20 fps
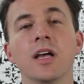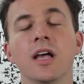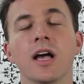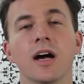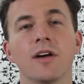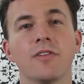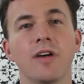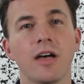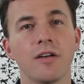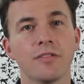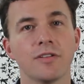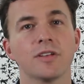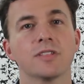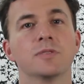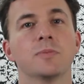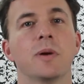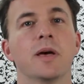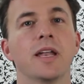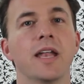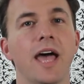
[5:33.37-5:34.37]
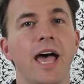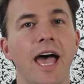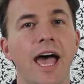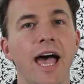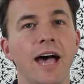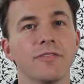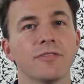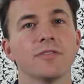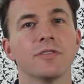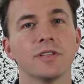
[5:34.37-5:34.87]
of having to spend
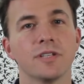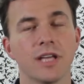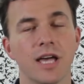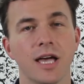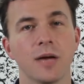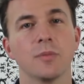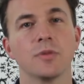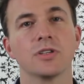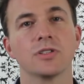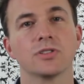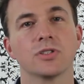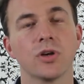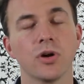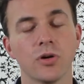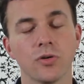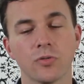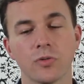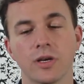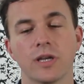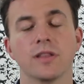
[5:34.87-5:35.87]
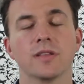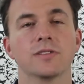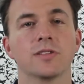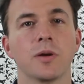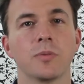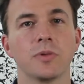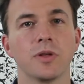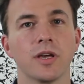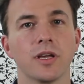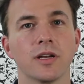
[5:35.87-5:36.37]
half of the time of the show reading the
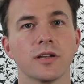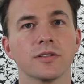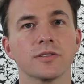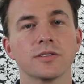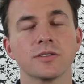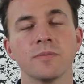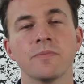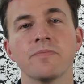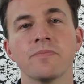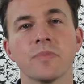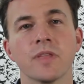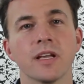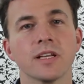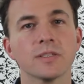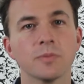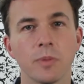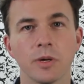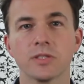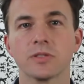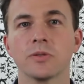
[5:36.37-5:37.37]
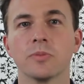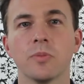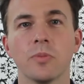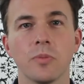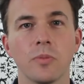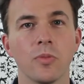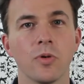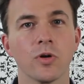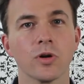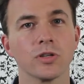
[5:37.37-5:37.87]
subtitles. It's much
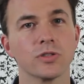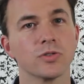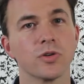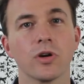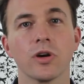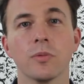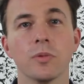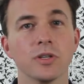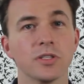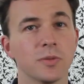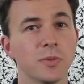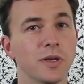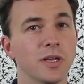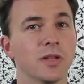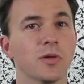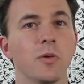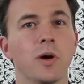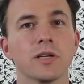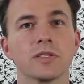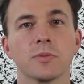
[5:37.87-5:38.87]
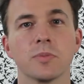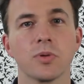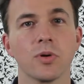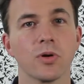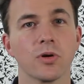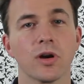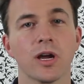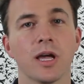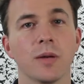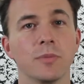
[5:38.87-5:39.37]
more enjoyable to be able to watch a
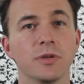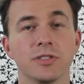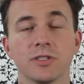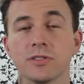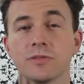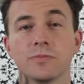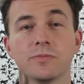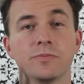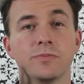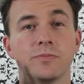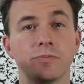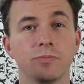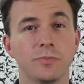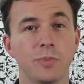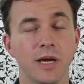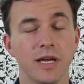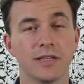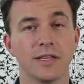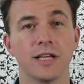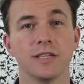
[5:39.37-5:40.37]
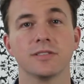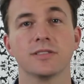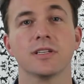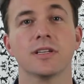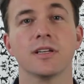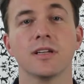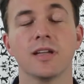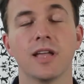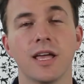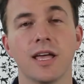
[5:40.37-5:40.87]
program and just pay
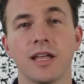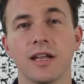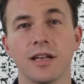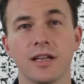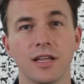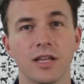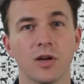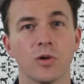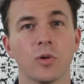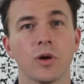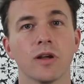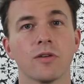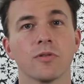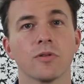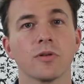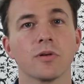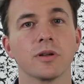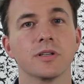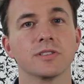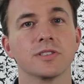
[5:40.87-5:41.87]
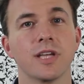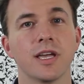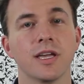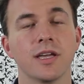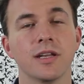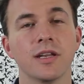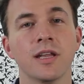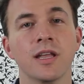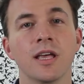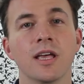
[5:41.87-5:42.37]
attention and hear what everyone's
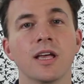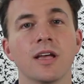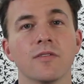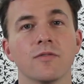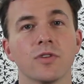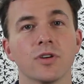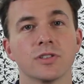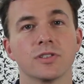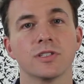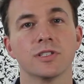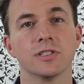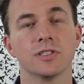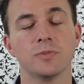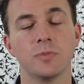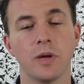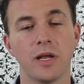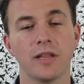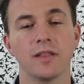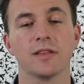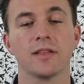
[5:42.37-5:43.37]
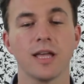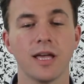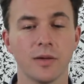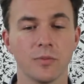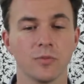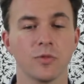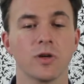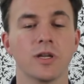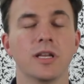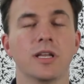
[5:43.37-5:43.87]
saying versus spending the
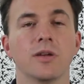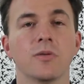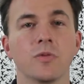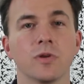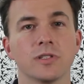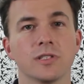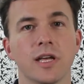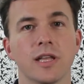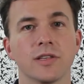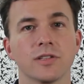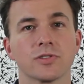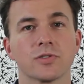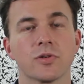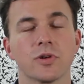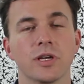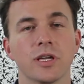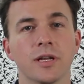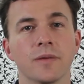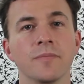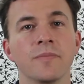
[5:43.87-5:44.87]
time reading what's on the screen.